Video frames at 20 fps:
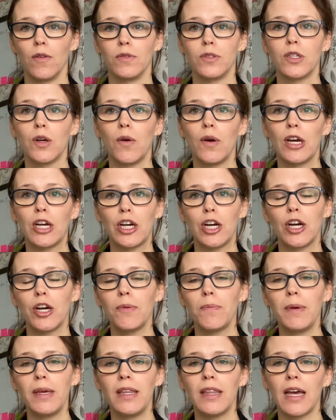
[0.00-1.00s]
So it could
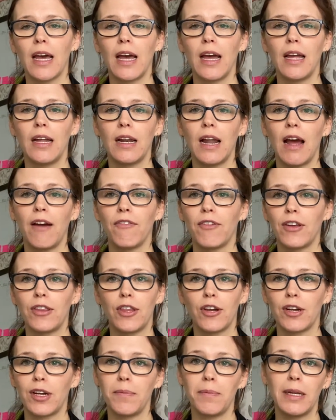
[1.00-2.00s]
be that every
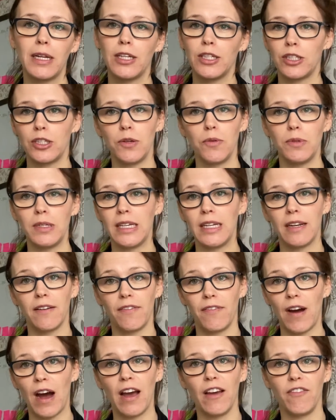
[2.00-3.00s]
30 minutes you need a
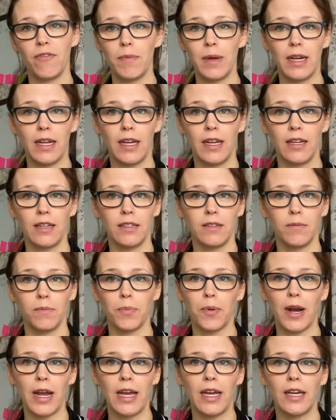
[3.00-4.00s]
5-minute
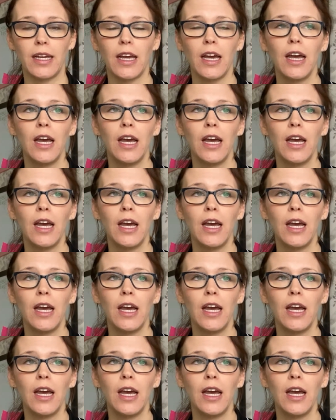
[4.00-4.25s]
break.